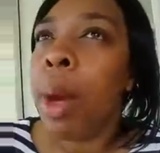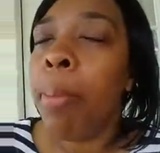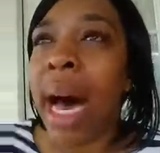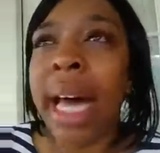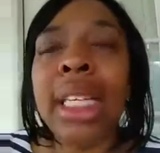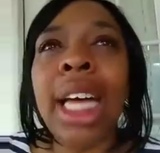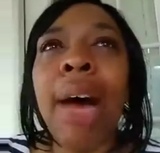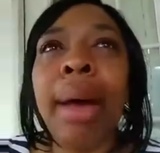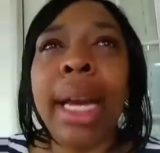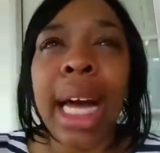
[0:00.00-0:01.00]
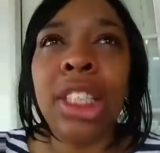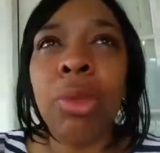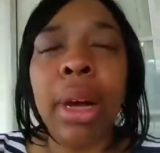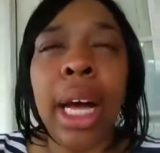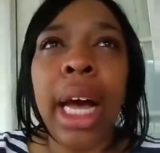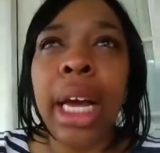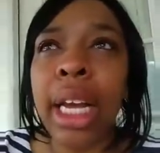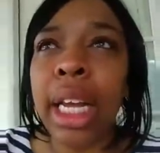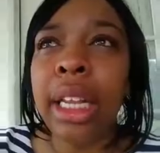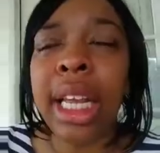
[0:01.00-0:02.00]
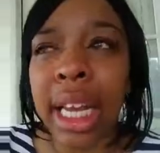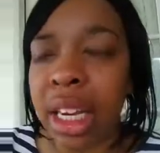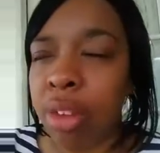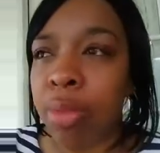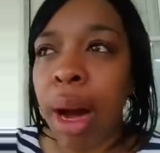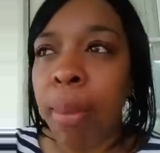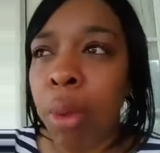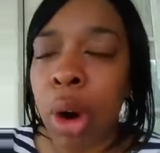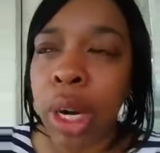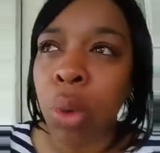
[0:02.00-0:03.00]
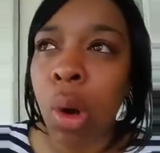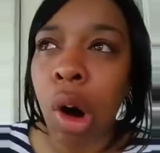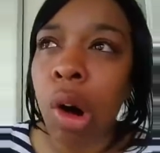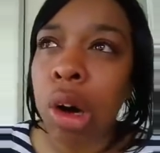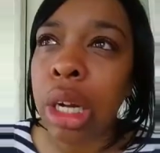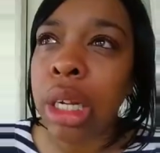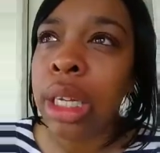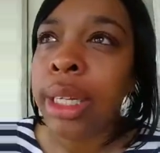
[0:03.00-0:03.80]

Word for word: By the time I got to my the end of my morning walk.